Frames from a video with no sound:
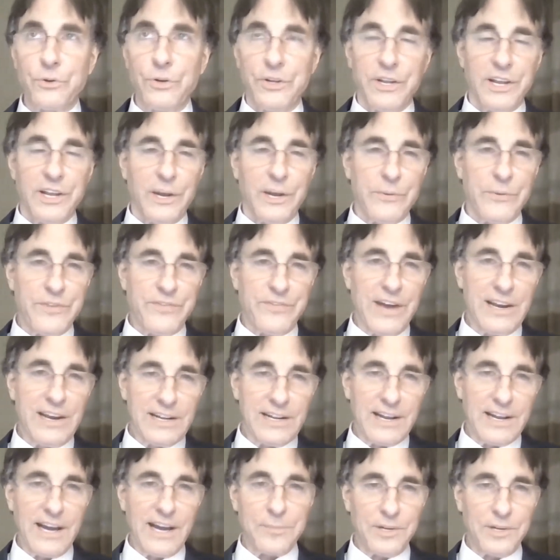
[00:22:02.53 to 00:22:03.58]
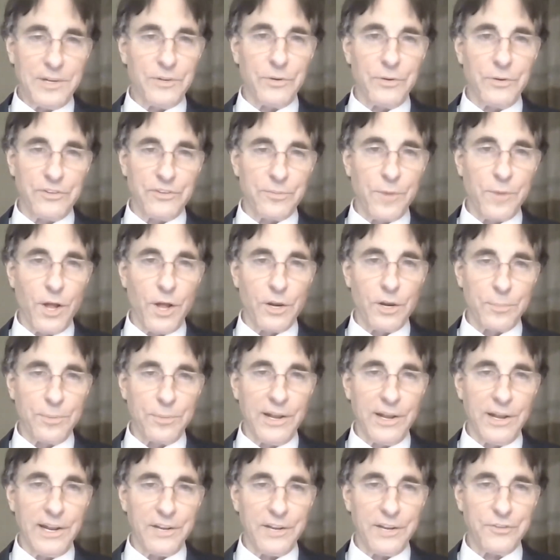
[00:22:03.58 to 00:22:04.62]
and we finally got him into a smaller
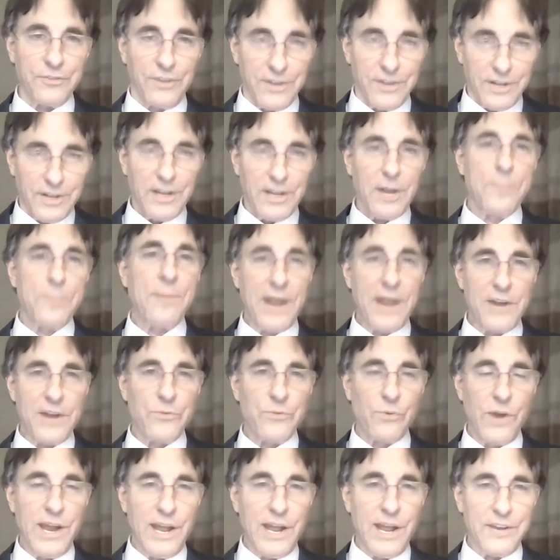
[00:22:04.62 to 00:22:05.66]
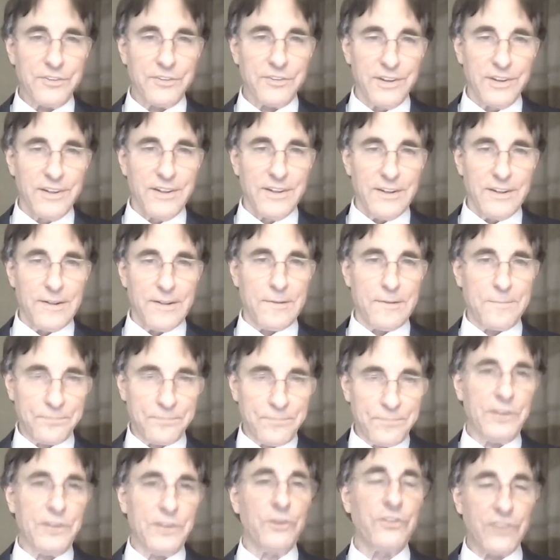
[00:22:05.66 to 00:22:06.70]
place and paid rent
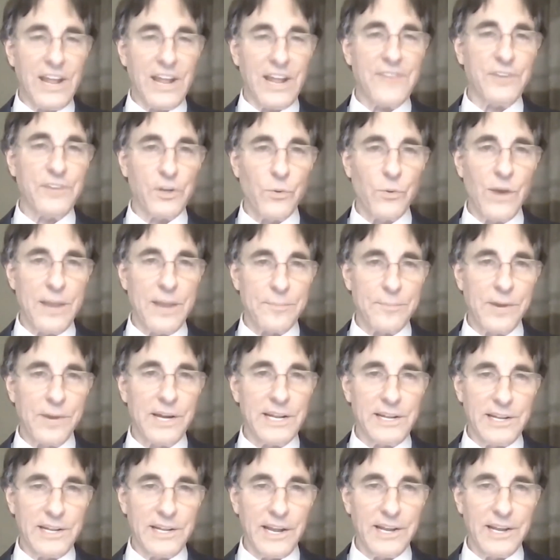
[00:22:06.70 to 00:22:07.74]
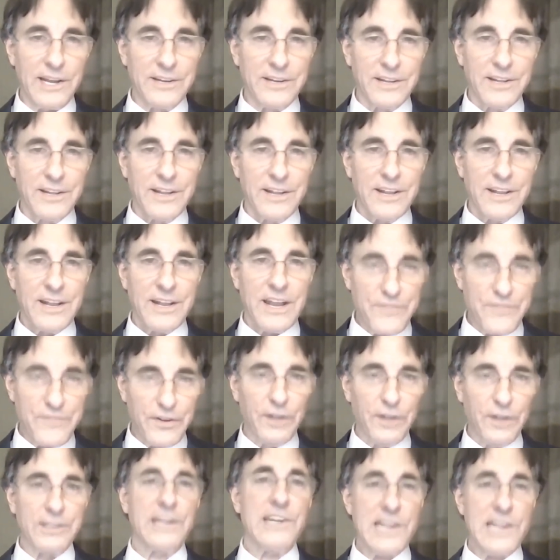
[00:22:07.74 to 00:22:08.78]
and you're saving away money again, he
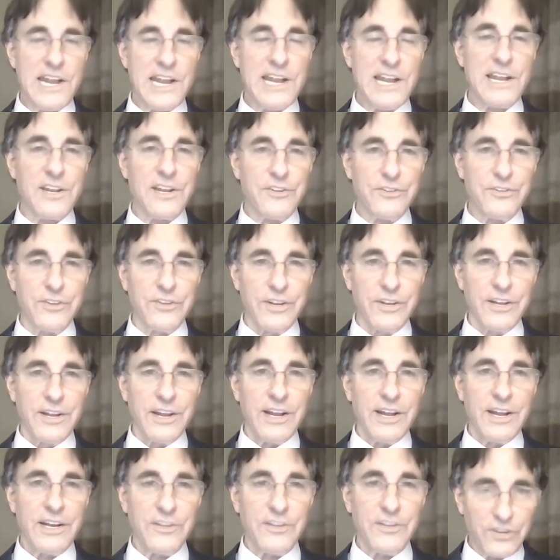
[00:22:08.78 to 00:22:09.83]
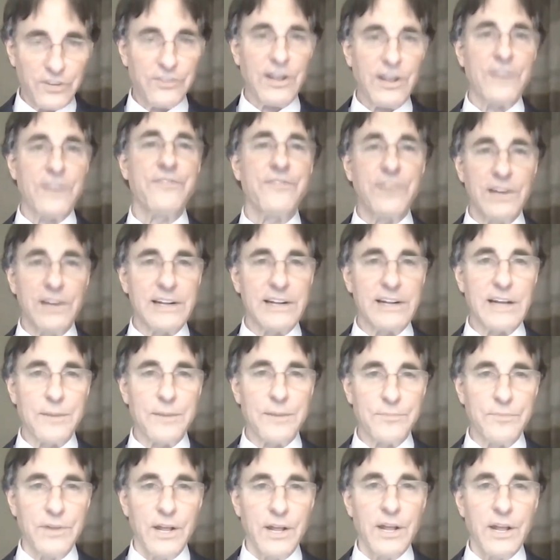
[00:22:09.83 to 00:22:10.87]
felt at ease. And he says, I feel like
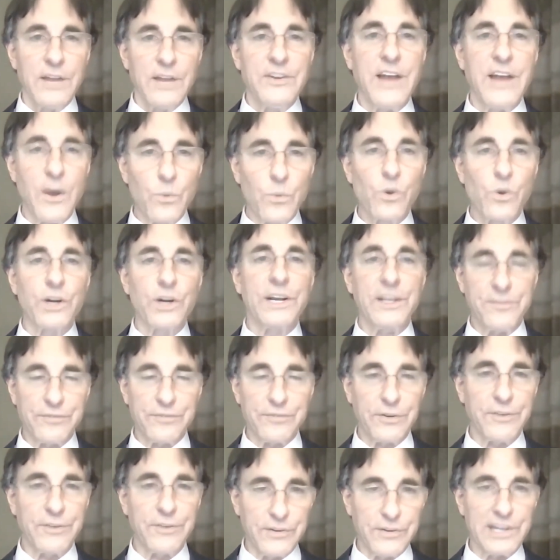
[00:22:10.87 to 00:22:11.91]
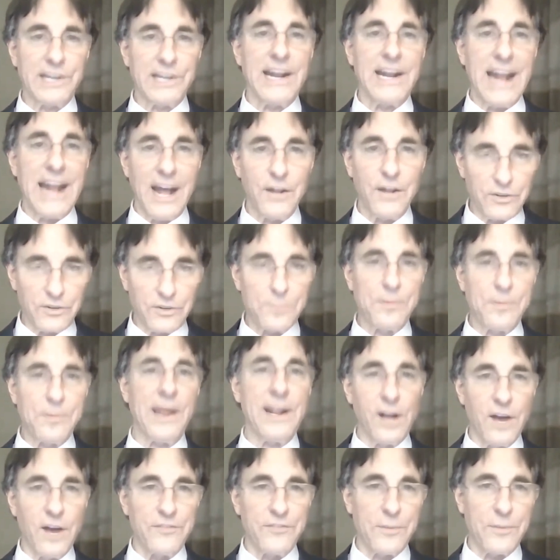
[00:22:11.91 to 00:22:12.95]
I'm not working for a friggin' house and
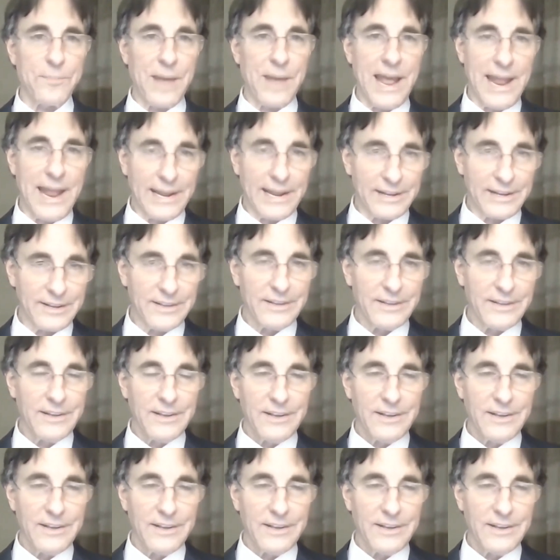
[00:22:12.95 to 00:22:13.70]
paying off a bank.